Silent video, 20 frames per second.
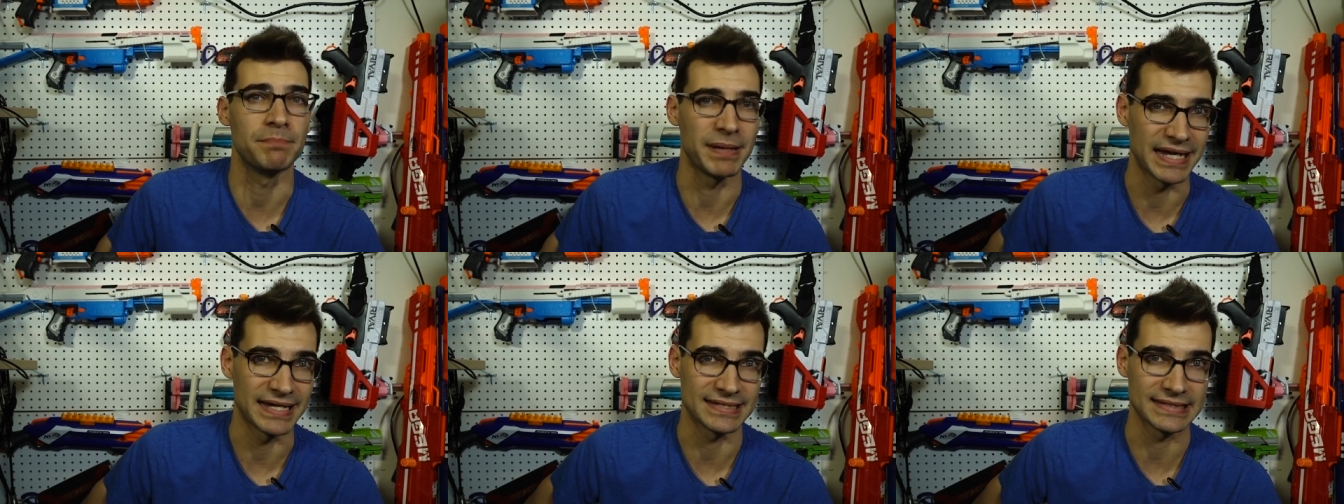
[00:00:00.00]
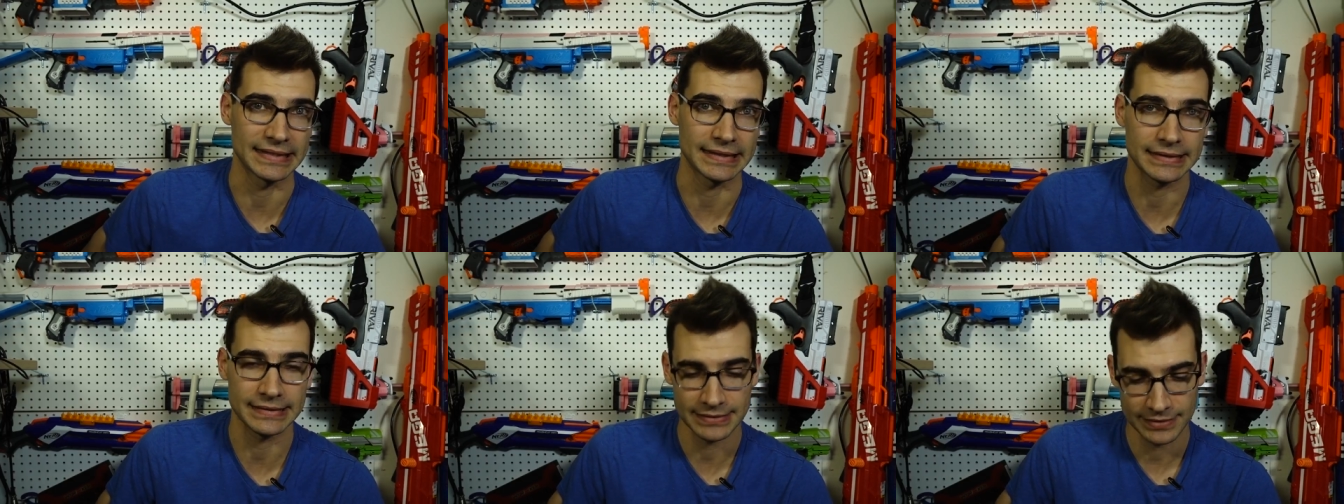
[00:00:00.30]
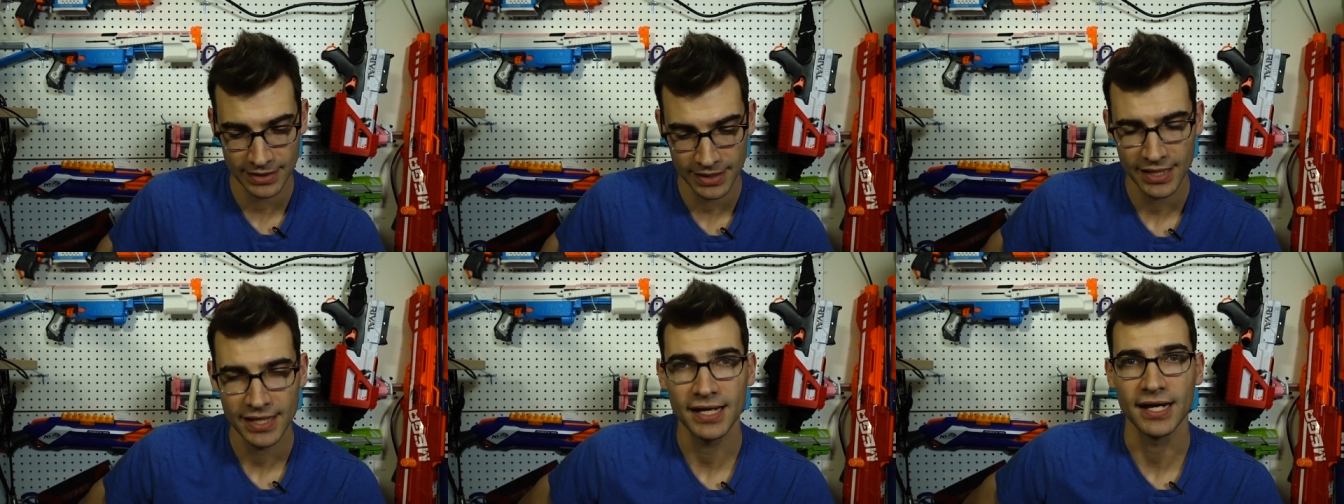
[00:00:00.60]

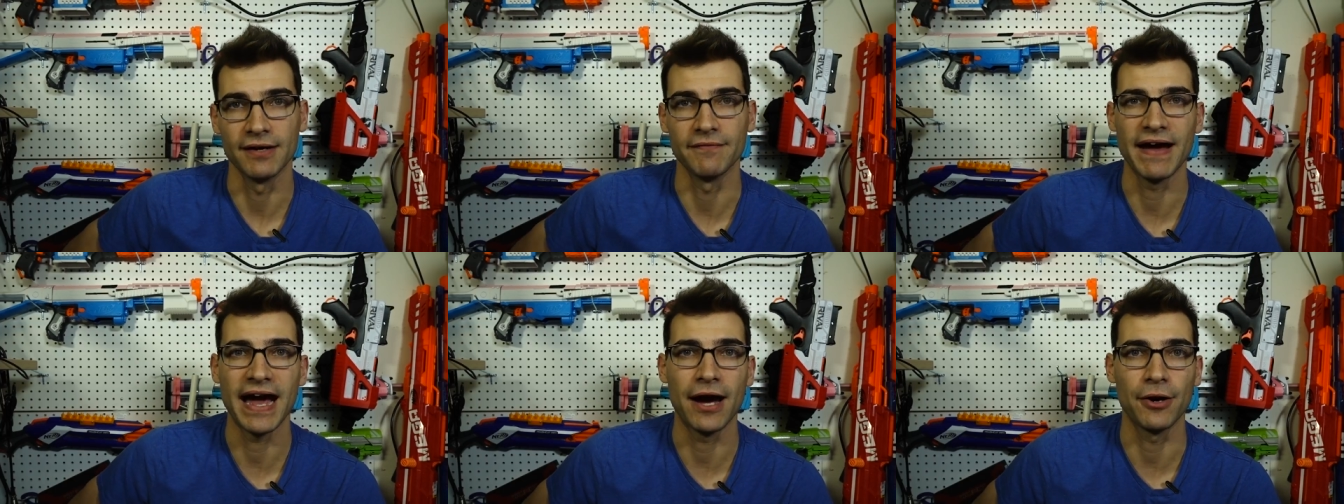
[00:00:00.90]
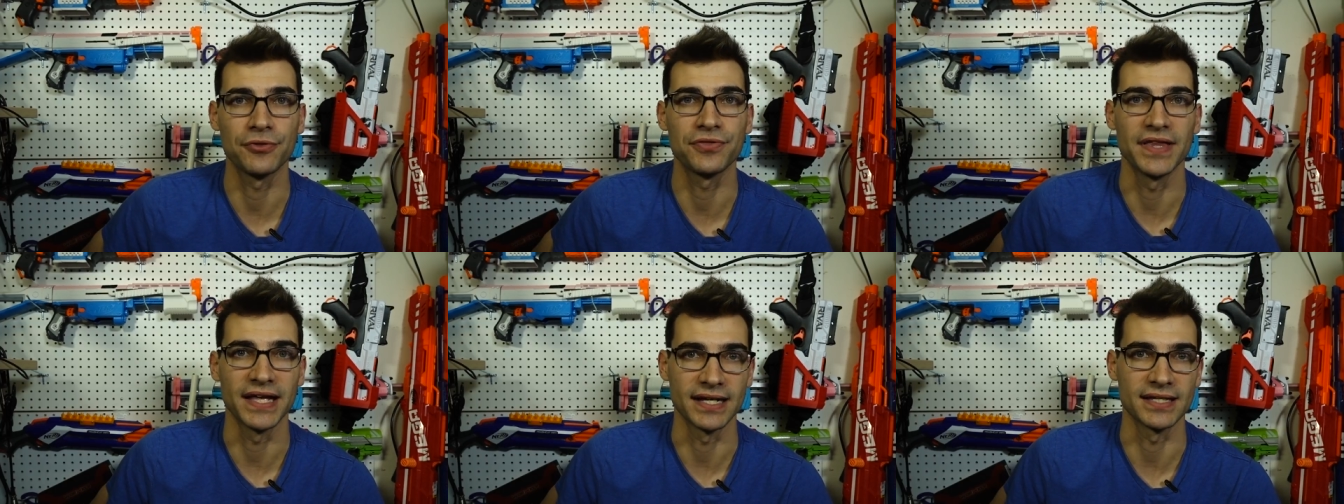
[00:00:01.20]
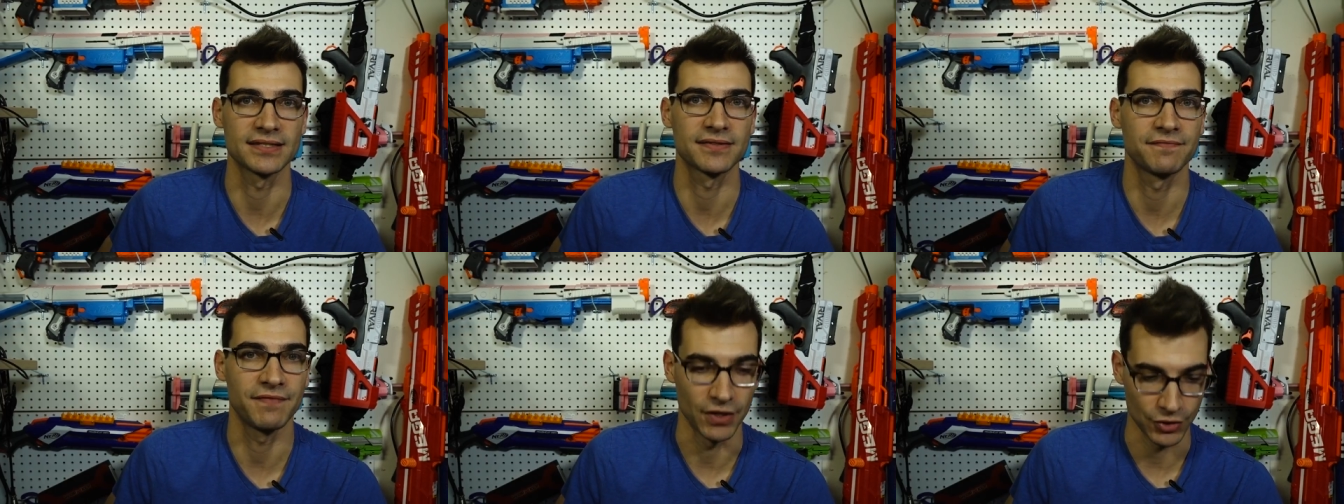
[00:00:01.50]
basics of how
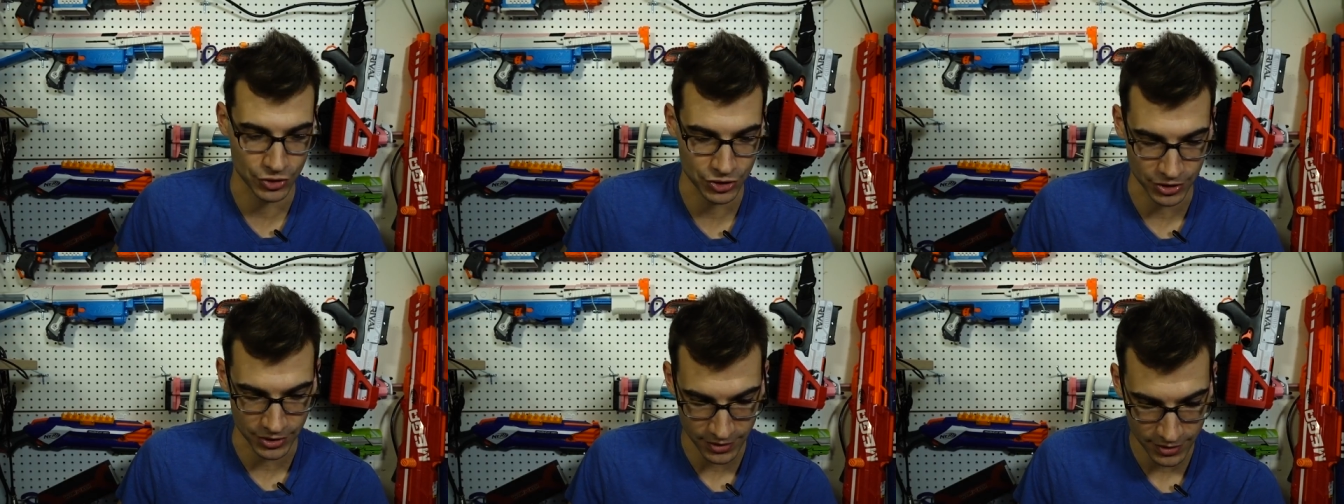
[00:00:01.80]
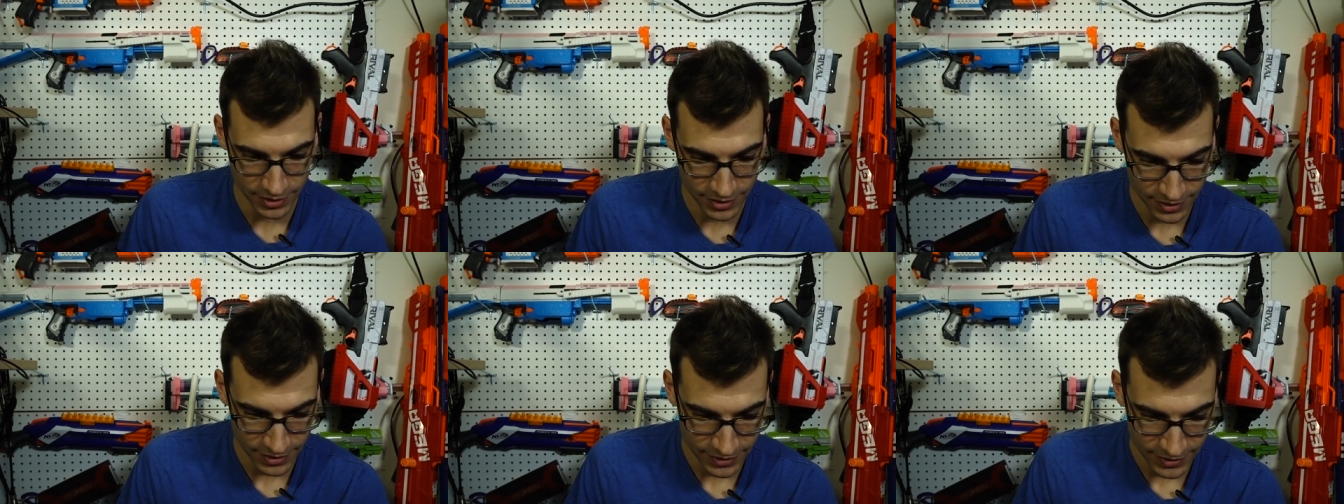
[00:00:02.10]
things function.